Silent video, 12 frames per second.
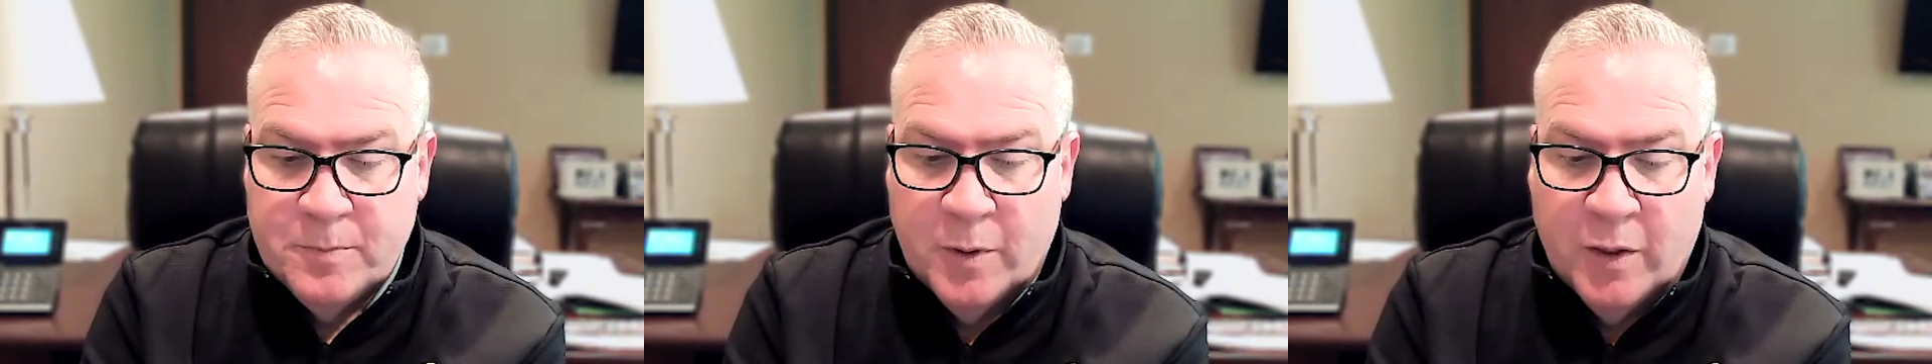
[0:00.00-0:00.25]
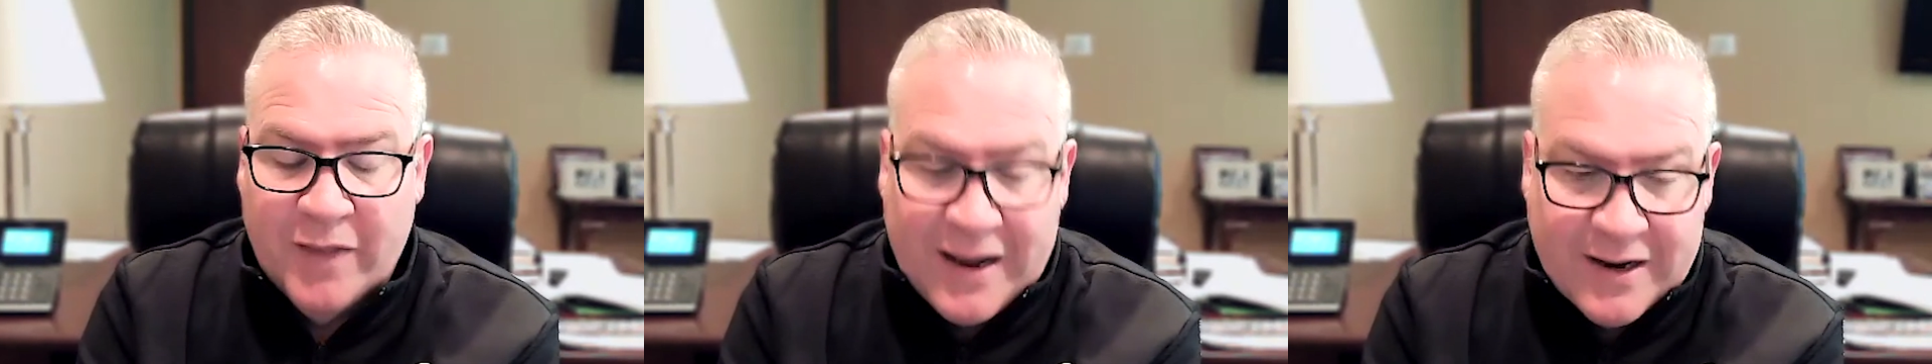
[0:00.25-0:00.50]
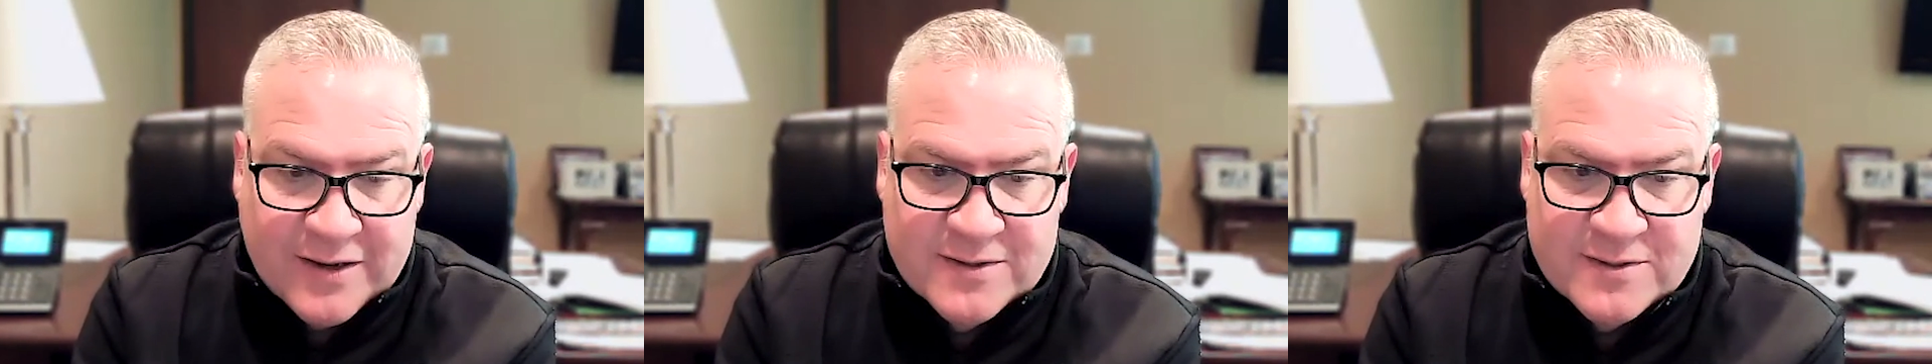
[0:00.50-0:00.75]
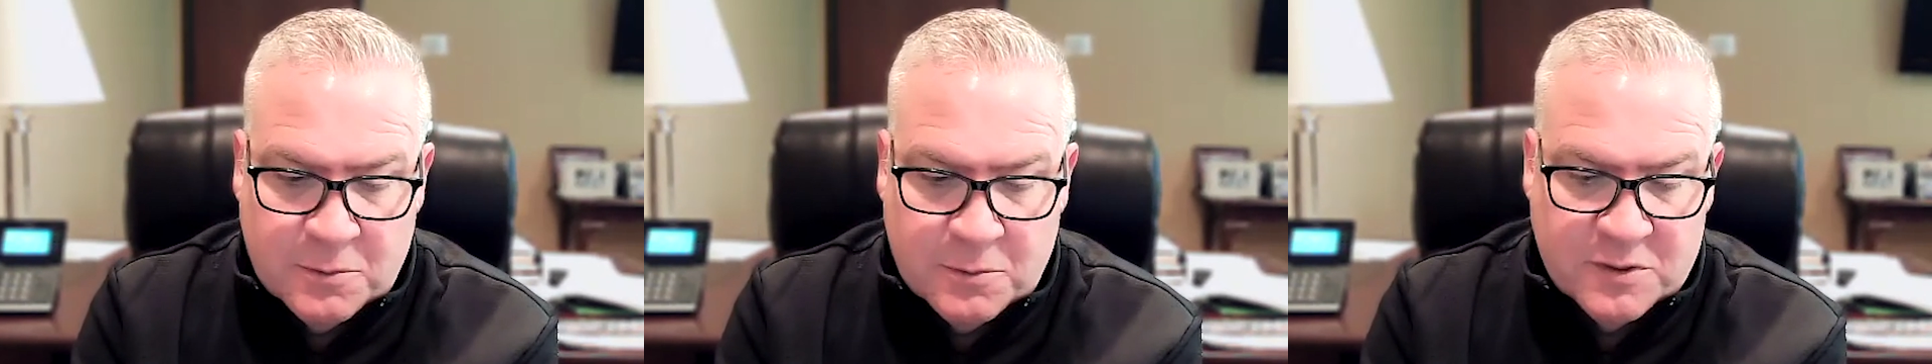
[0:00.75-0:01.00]
a lot of
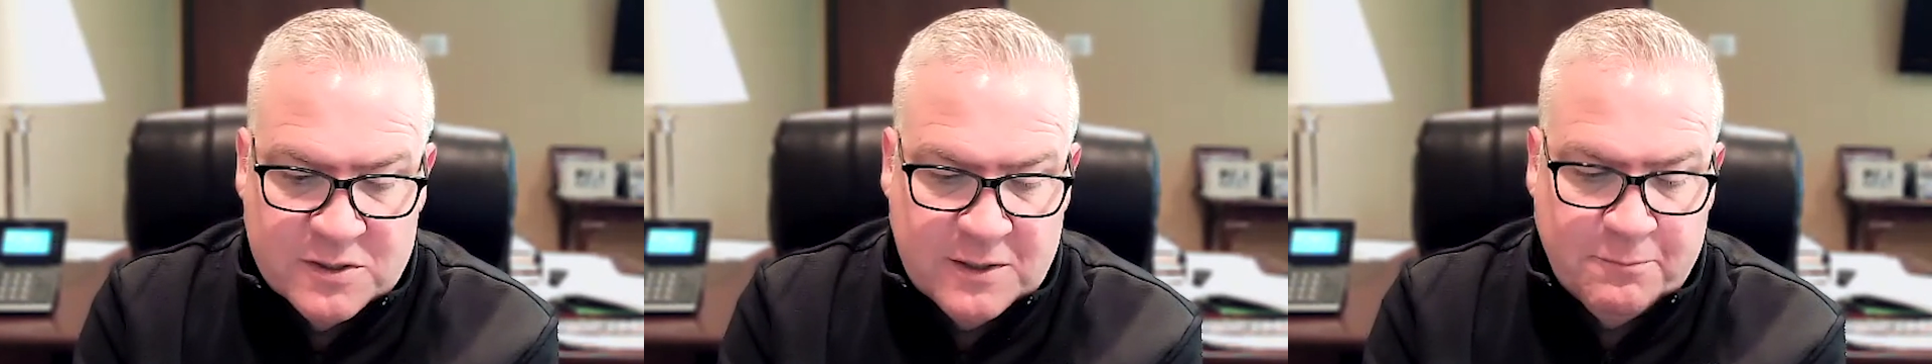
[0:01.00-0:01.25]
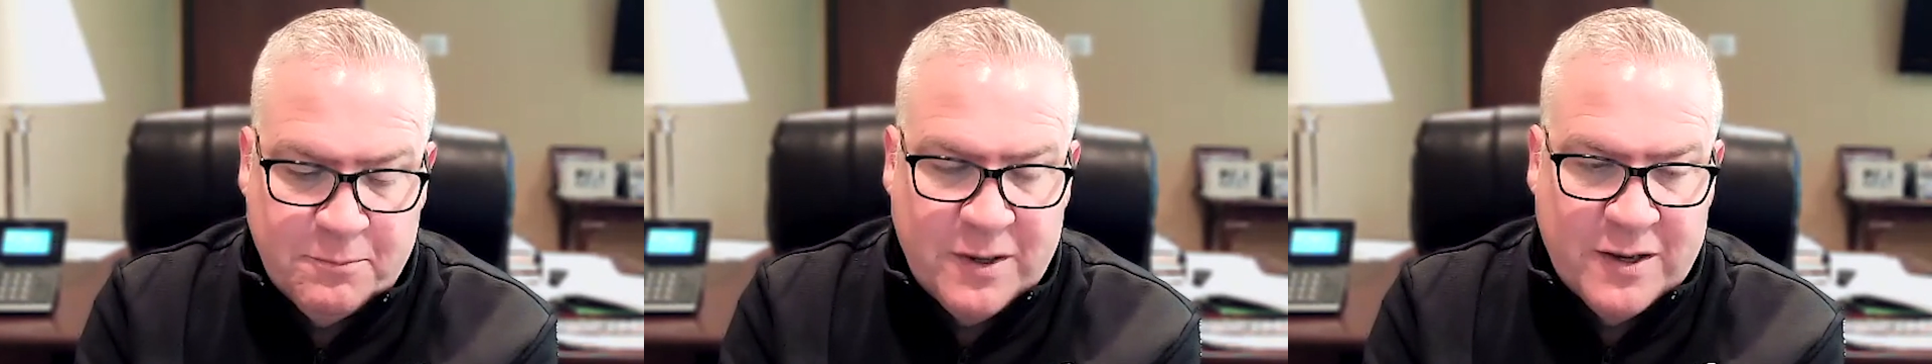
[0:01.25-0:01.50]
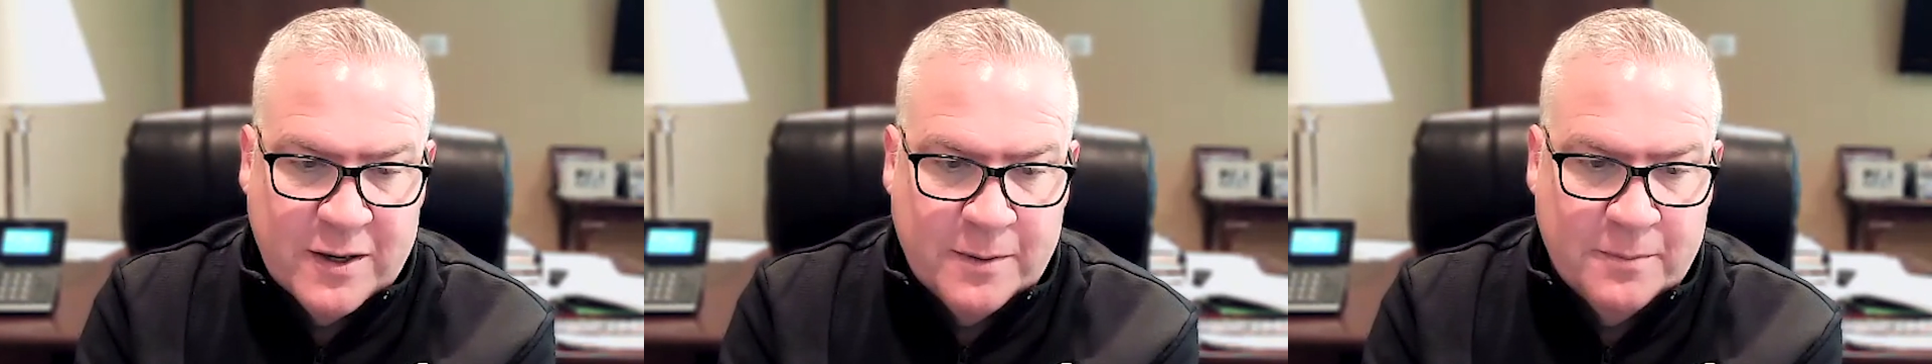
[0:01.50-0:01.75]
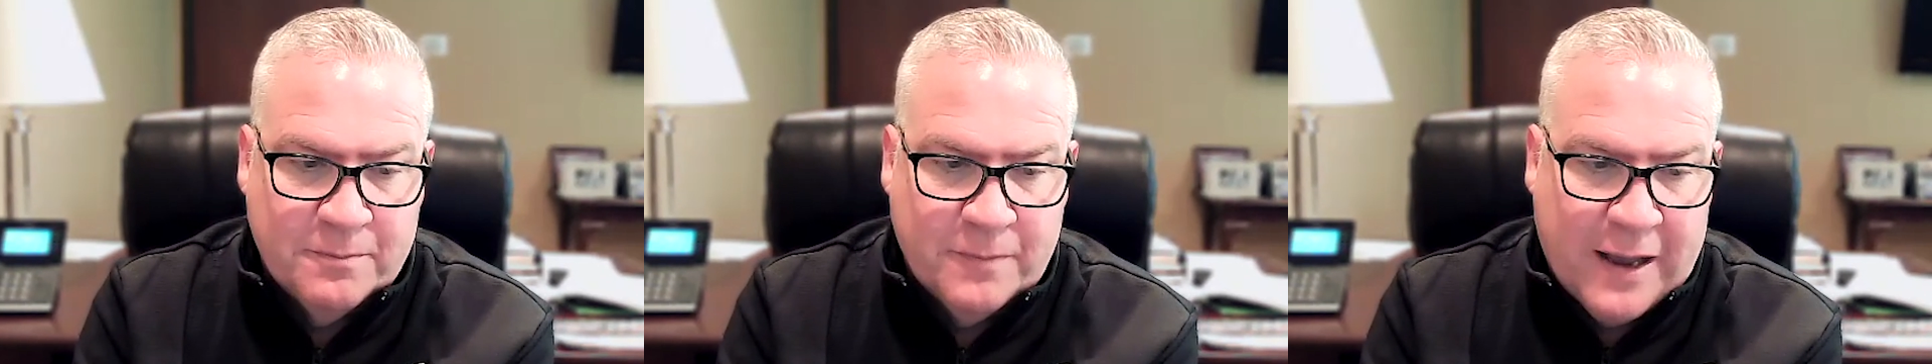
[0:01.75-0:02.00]
consumers have
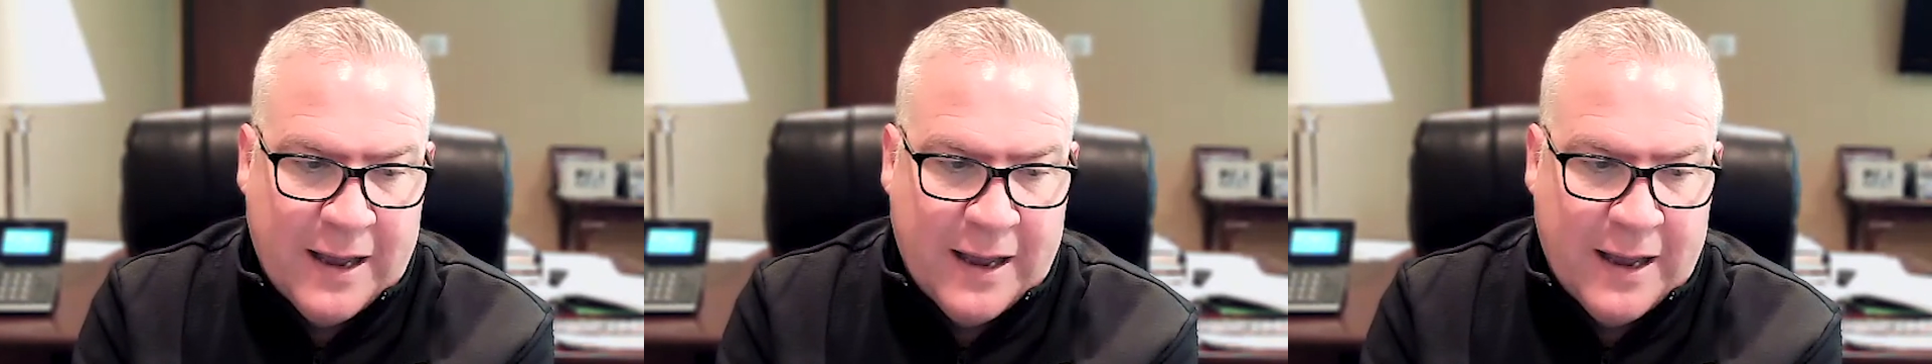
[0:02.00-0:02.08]
become,